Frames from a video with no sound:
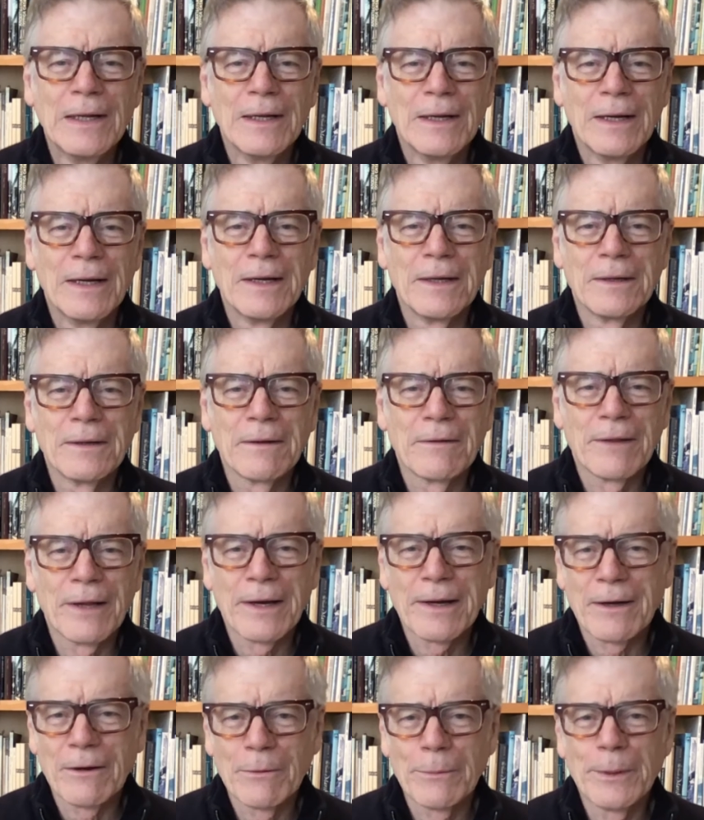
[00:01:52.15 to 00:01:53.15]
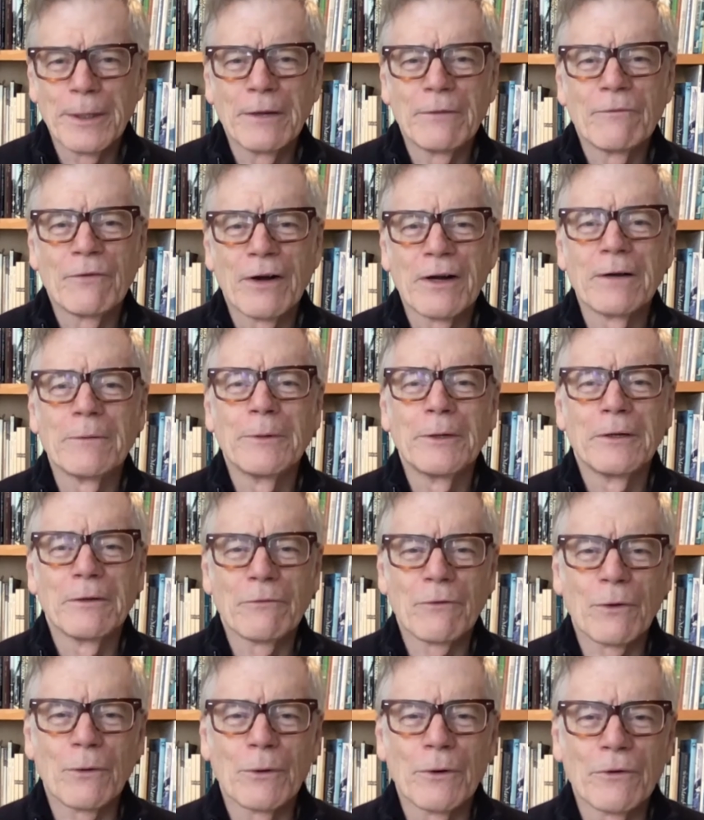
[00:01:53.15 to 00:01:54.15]
And that urban environment,
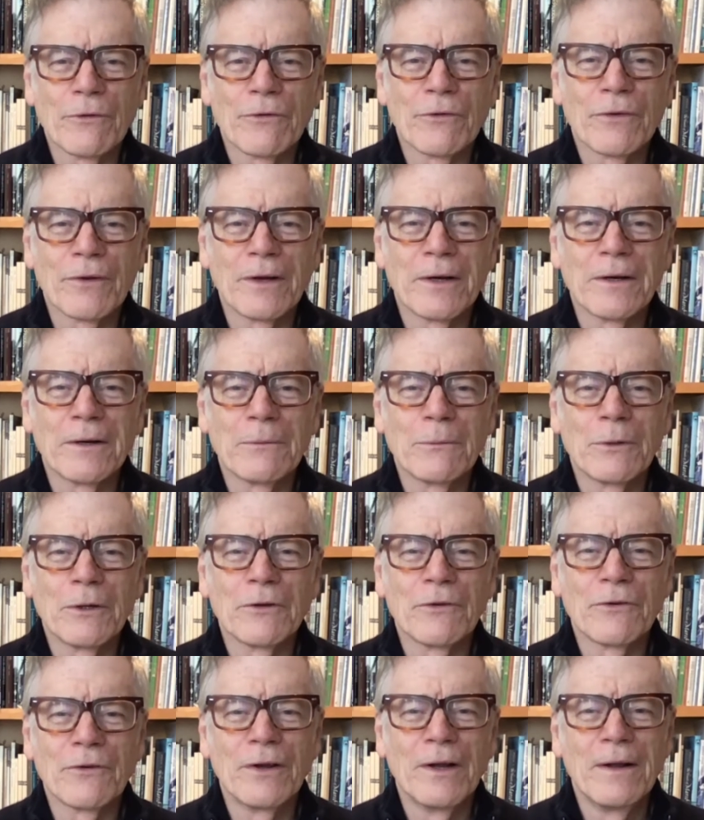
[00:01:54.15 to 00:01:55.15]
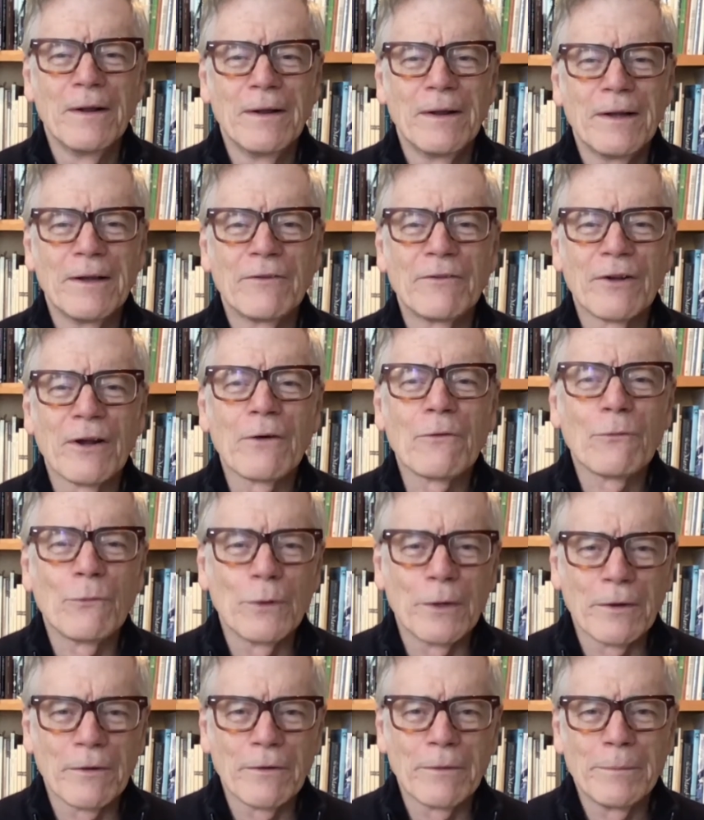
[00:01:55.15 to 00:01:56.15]
of course, was itself
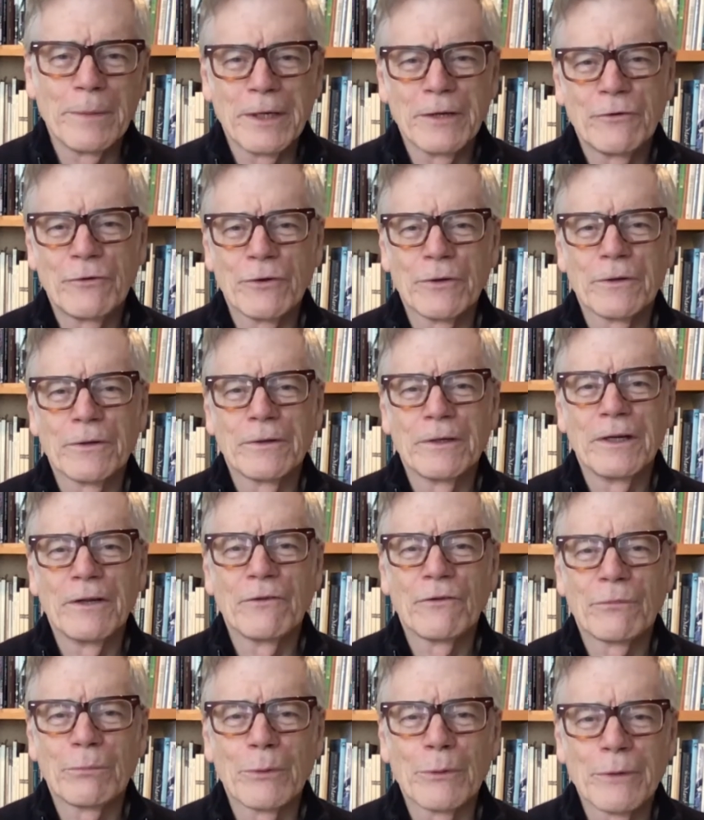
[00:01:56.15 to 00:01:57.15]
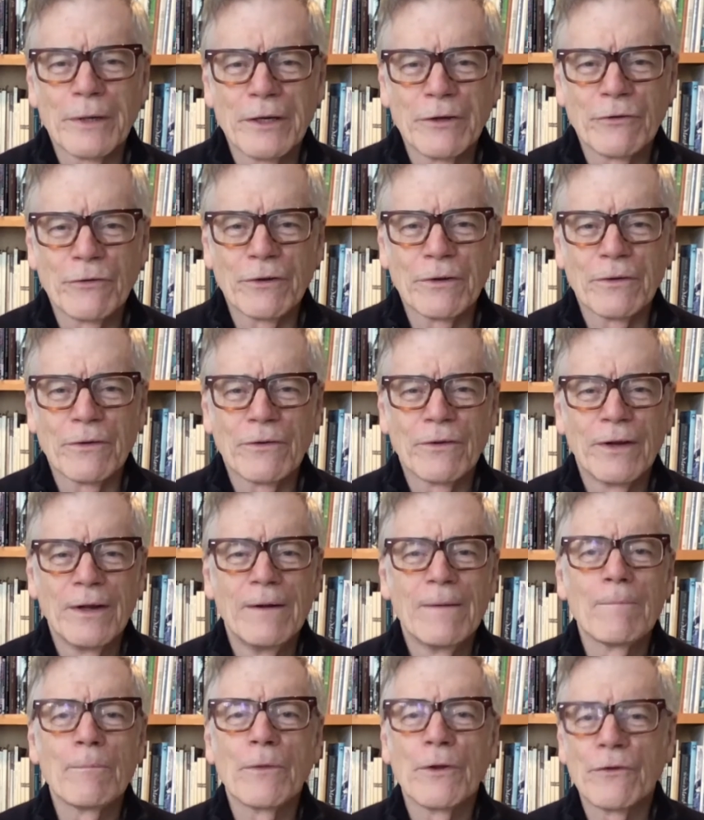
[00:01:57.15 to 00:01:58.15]
one of the major inspirations.
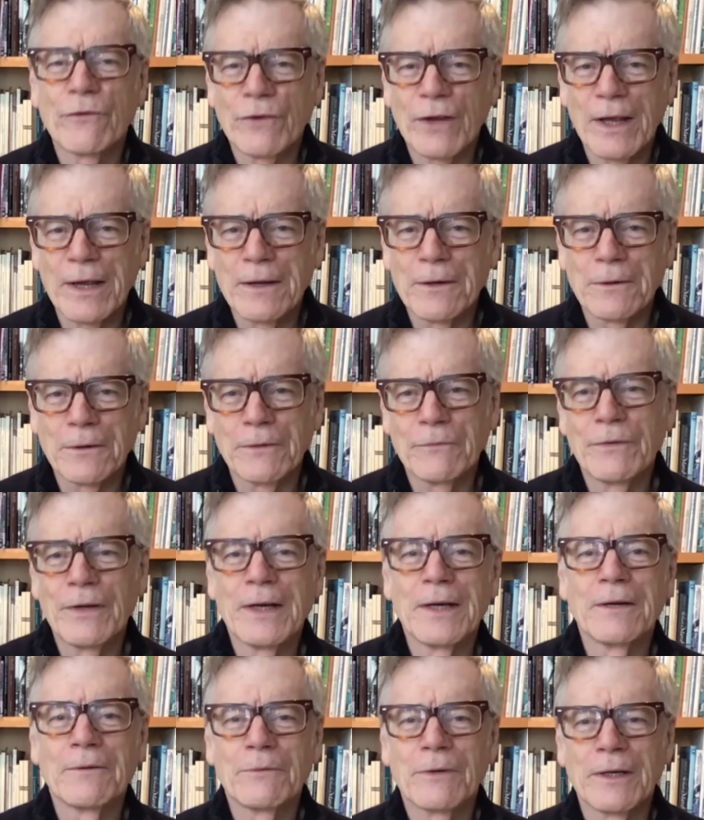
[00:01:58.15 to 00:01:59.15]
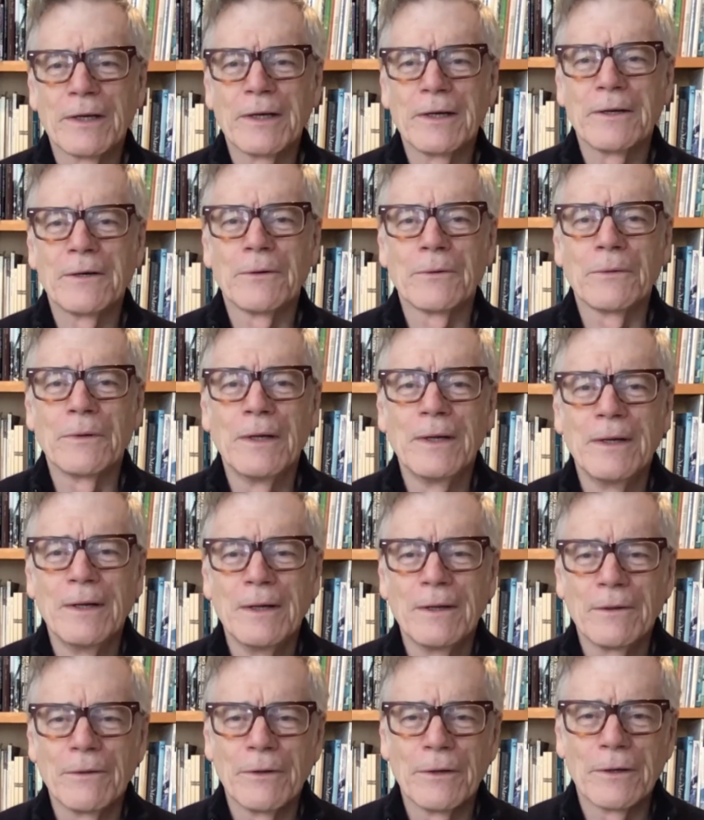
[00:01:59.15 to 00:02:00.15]
The scale of downtown,
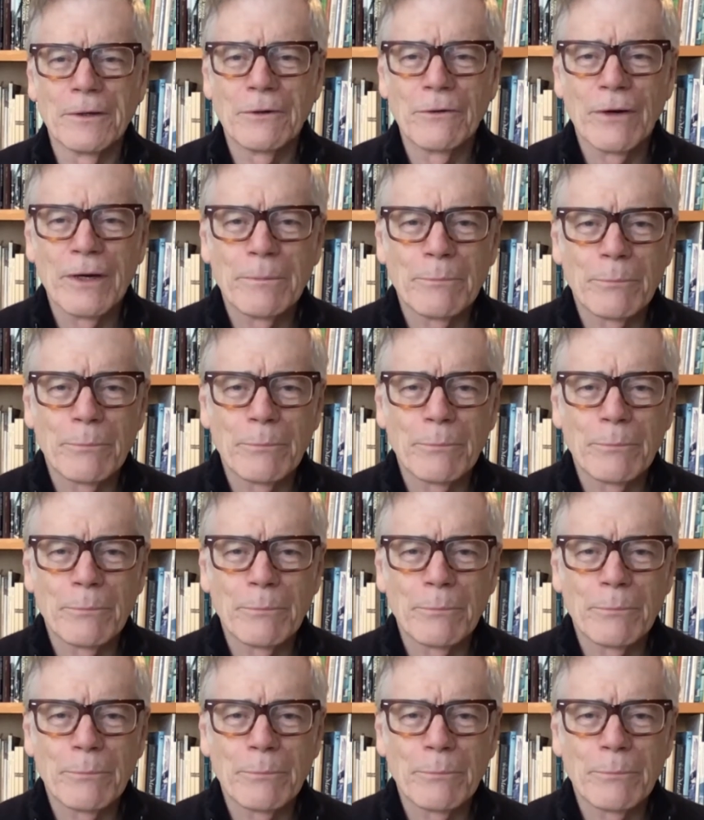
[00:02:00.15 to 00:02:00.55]
the great